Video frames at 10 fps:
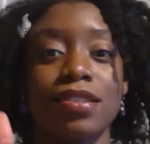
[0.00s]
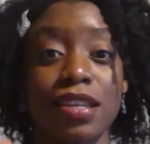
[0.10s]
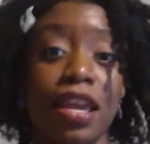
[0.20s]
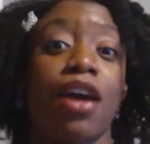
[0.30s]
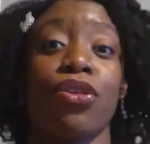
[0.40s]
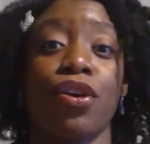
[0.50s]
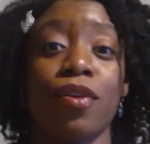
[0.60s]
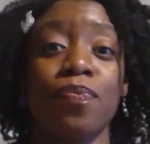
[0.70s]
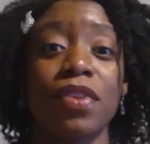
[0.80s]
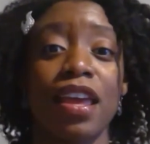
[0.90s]

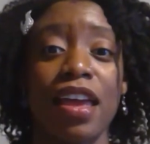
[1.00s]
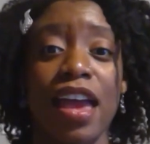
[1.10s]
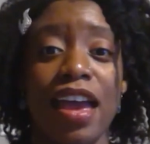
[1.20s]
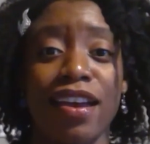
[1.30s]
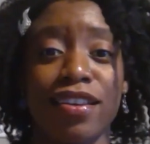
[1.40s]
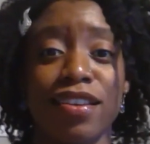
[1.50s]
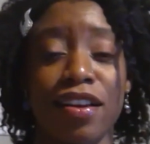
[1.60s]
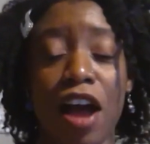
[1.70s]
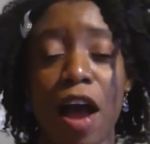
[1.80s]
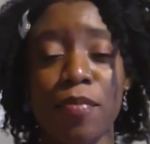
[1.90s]
together. And a
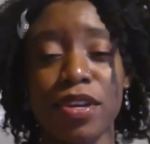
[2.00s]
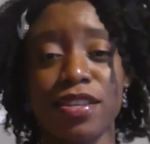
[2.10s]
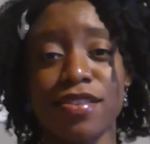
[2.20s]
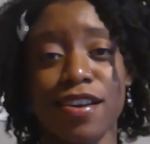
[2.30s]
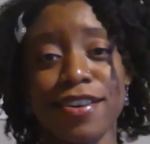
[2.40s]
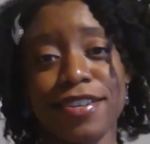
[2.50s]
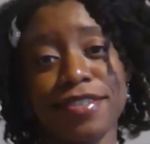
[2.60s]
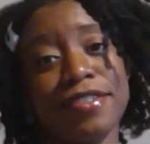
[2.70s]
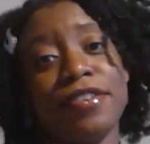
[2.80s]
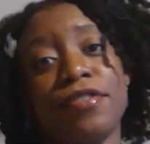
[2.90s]
common
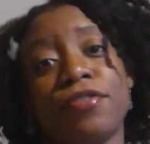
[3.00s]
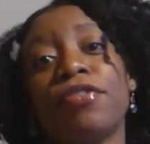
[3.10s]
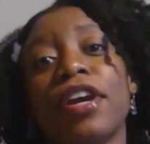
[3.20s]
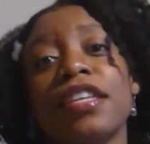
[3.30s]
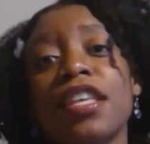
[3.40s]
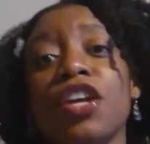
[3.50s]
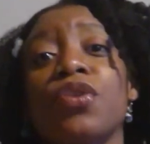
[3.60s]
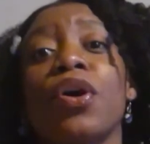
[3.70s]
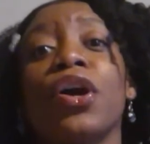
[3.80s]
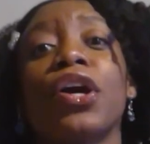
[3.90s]
phrase that
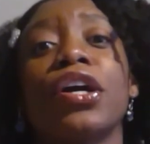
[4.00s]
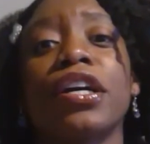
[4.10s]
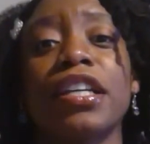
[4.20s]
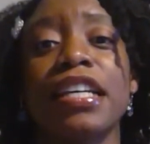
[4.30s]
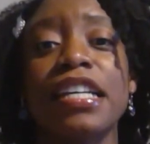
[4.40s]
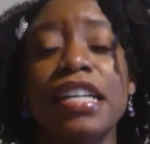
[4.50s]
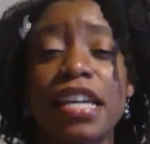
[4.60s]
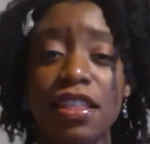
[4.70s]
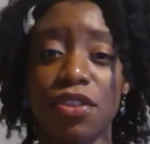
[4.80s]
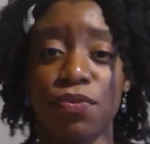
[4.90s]
you heard
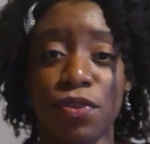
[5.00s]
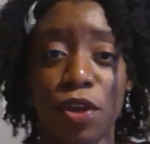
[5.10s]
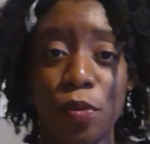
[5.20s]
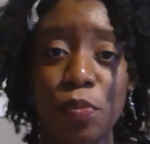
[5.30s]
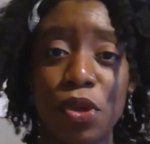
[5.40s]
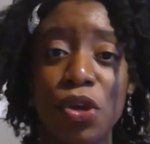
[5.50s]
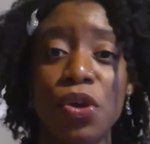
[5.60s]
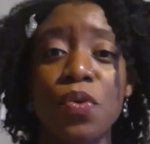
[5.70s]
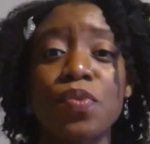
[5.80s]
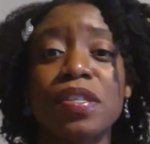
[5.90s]
in the film
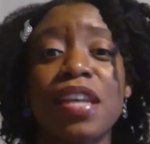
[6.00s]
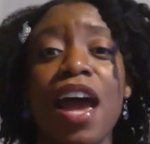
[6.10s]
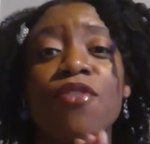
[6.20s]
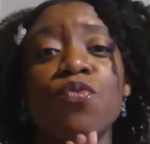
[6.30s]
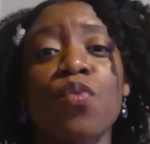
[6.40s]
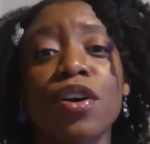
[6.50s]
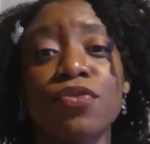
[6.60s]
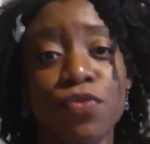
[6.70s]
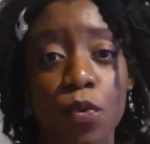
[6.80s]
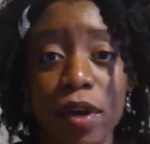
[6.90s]
was to have
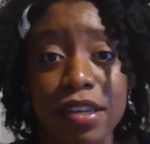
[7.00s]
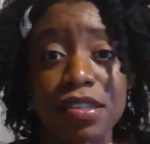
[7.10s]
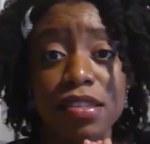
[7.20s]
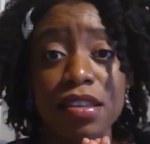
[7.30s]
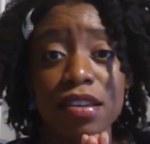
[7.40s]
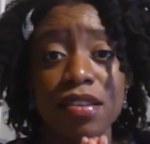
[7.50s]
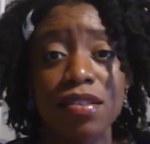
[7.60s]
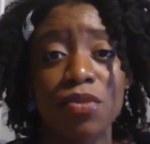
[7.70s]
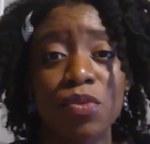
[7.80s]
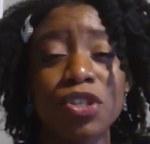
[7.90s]
one voice.
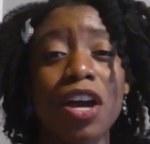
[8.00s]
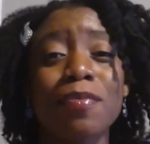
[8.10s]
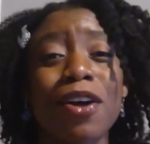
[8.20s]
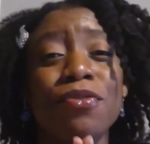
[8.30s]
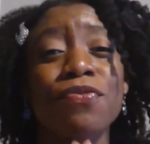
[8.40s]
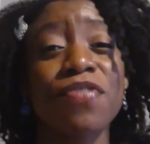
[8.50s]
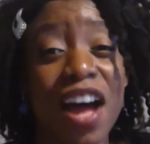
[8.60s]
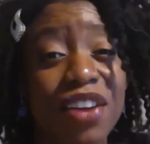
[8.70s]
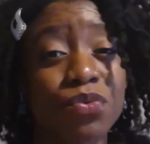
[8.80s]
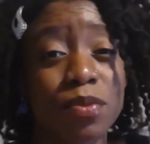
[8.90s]
We're talking about
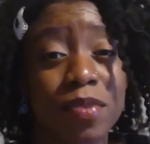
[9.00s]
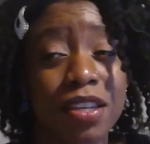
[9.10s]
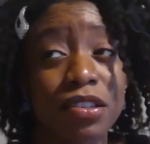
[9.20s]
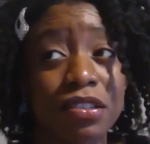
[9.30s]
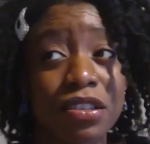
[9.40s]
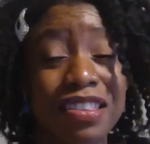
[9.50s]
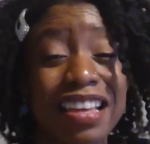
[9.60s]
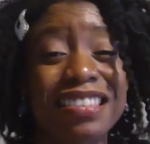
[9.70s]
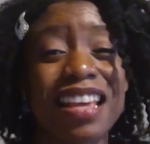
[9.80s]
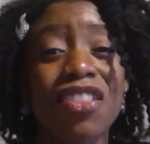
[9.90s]
5 women
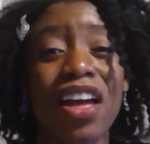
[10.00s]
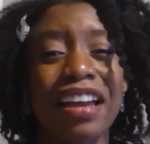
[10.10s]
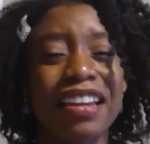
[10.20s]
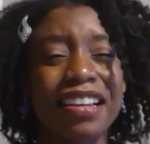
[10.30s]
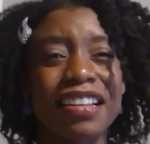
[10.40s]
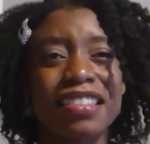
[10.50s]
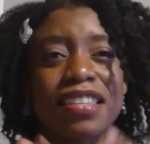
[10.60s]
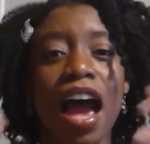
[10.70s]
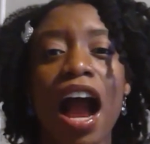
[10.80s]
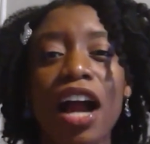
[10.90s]
that sound like an
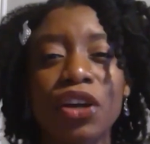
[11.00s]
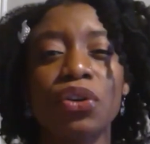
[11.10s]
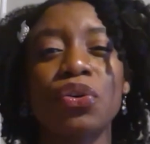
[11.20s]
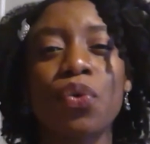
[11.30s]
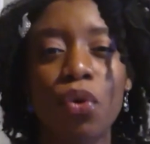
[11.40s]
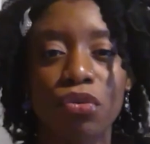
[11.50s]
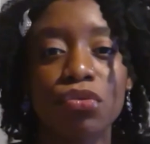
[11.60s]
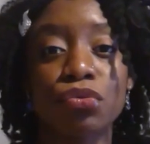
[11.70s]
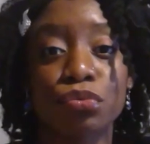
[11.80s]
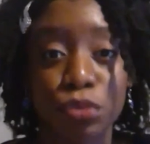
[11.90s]
entire
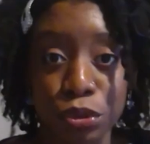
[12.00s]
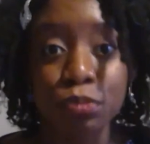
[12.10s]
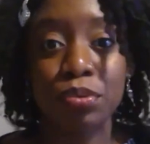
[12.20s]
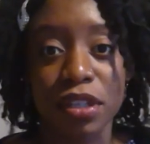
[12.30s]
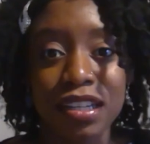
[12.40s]
choral group,